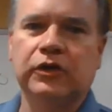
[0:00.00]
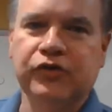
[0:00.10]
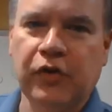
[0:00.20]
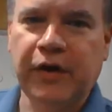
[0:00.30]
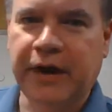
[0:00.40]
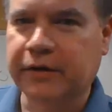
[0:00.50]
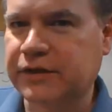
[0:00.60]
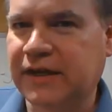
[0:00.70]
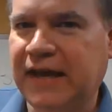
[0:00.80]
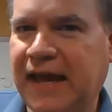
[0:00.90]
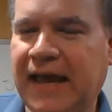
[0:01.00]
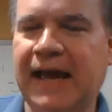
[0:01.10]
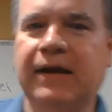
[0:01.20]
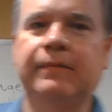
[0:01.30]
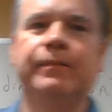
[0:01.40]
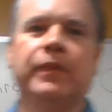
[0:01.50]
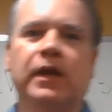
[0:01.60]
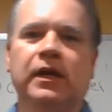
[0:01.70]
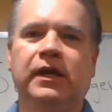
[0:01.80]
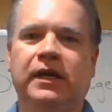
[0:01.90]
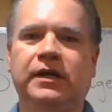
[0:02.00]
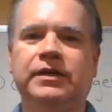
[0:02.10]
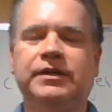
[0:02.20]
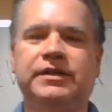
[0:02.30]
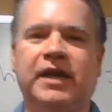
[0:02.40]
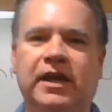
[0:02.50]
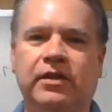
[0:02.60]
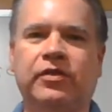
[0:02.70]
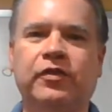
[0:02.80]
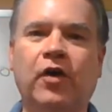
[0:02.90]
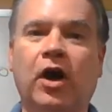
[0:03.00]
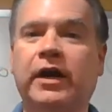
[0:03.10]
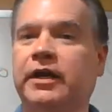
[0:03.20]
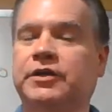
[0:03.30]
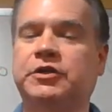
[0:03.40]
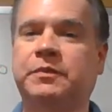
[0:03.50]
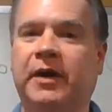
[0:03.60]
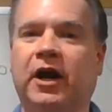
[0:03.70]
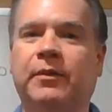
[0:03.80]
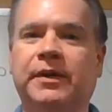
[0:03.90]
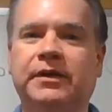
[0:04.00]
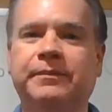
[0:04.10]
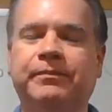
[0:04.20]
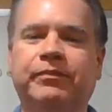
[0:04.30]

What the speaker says: Schrodinger's cat is a thought experiment